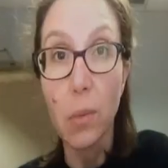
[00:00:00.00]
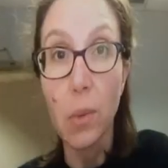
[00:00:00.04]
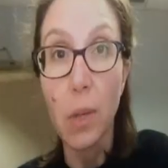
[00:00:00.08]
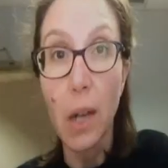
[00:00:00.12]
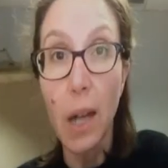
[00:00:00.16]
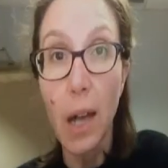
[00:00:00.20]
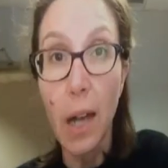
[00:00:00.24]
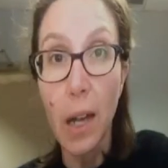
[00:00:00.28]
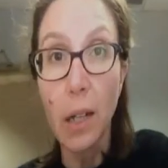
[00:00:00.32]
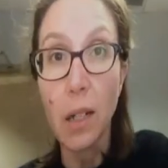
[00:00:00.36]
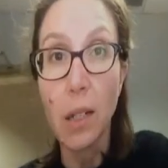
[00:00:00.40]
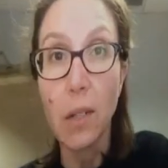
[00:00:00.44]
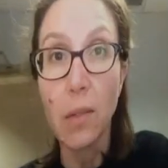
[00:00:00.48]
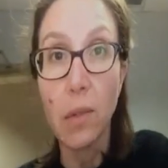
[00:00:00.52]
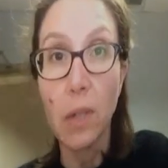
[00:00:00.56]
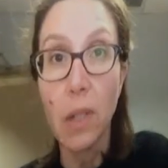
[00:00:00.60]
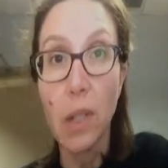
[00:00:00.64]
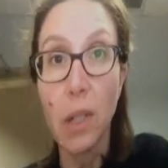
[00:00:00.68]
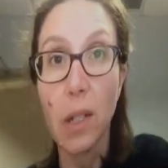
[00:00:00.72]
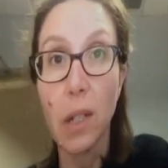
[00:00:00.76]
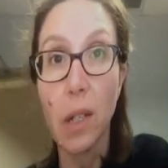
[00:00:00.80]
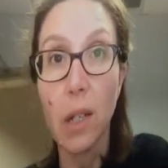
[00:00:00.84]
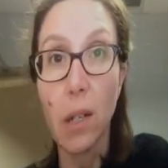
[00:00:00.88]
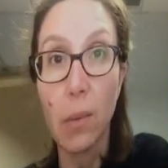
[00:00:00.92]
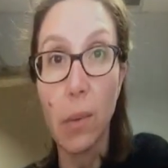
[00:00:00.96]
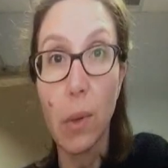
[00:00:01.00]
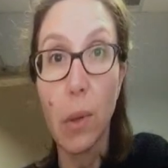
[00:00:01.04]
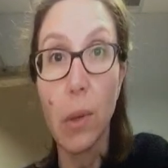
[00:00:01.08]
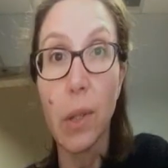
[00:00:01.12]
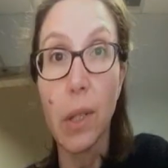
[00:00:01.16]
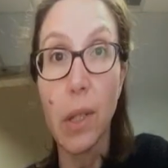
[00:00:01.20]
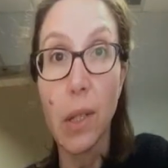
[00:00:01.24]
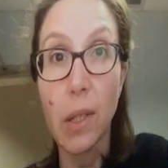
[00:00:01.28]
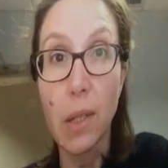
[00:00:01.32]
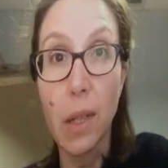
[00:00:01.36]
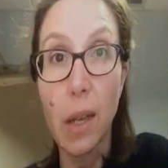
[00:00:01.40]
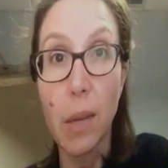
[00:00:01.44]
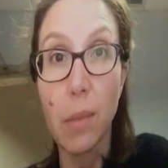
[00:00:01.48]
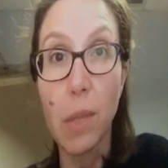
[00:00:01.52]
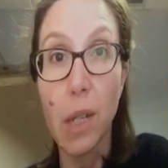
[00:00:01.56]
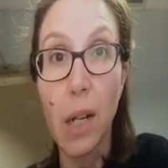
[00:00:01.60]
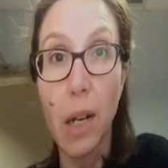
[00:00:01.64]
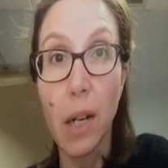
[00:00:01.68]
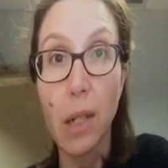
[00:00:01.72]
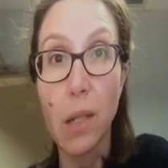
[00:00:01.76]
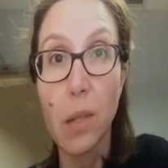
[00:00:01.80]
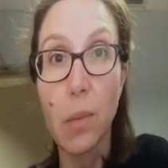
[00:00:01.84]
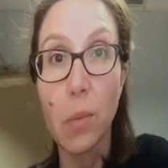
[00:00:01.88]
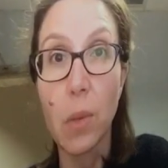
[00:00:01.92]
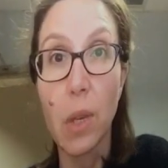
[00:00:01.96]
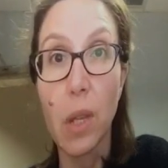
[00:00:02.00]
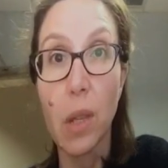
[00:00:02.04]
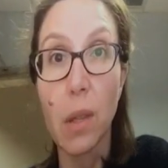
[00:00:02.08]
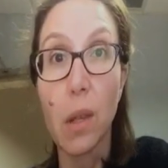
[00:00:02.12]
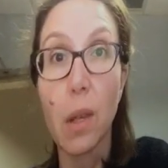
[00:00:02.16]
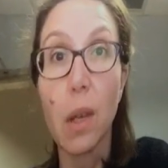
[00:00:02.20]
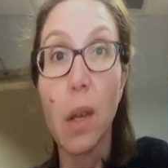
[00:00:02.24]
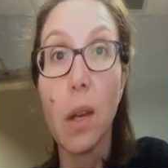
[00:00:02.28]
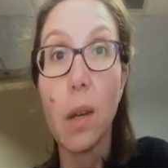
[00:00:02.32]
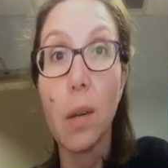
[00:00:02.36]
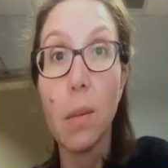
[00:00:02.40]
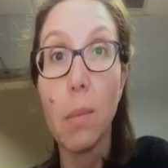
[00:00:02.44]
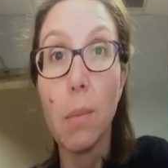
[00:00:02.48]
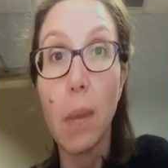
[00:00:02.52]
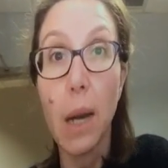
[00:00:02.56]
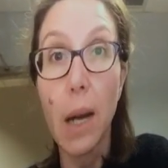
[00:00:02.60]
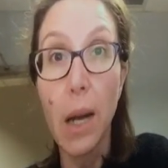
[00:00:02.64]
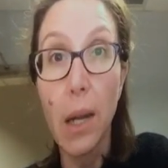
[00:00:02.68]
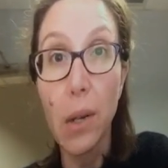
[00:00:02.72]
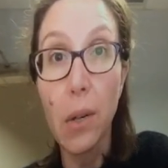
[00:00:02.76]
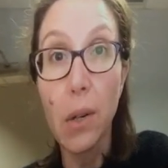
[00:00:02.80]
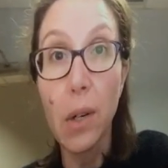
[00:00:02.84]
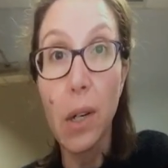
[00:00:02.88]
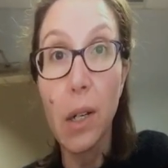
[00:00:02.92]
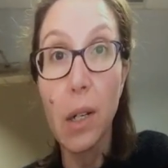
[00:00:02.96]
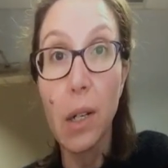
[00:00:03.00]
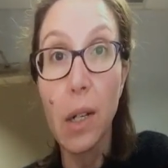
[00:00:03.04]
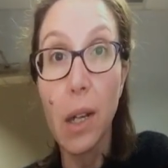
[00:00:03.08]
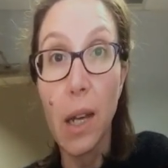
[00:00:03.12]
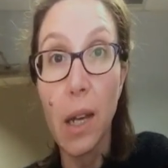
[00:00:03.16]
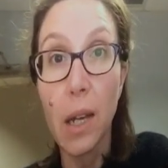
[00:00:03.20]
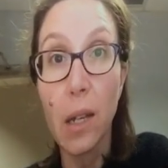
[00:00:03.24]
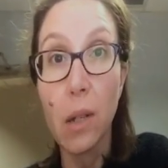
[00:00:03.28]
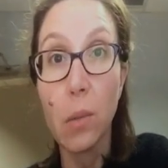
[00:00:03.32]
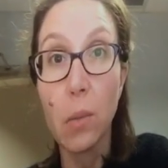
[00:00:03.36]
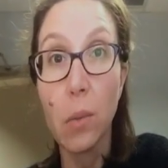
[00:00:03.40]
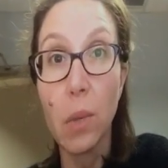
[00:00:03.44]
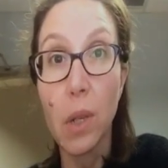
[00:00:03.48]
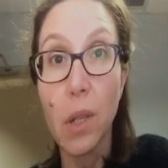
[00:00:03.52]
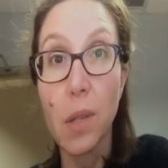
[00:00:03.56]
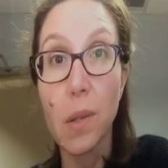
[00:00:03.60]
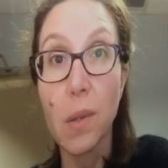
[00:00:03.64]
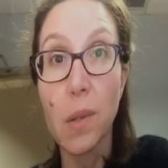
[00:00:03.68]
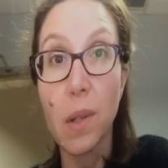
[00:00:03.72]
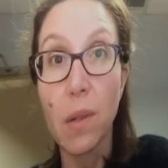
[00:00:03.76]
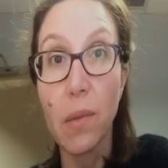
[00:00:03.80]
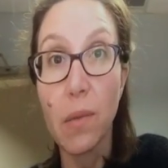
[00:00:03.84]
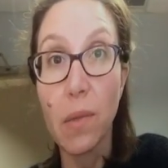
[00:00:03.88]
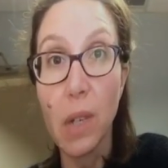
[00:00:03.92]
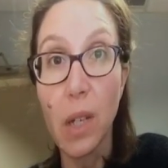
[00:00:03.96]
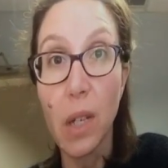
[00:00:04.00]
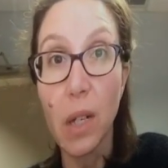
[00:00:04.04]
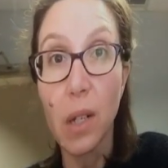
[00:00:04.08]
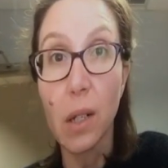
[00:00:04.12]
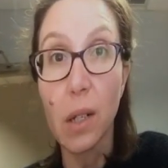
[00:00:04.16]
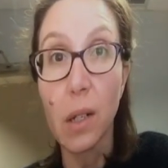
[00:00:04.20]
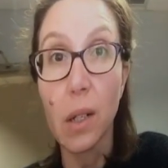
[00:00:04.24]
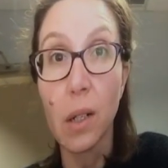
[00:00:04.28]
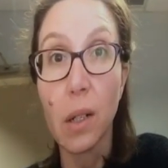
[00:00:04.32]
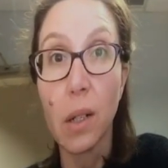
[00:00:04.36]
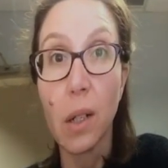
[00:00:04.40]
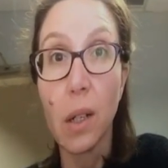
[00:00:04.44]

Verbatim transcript: actively enrolling subjects with moderate and with severe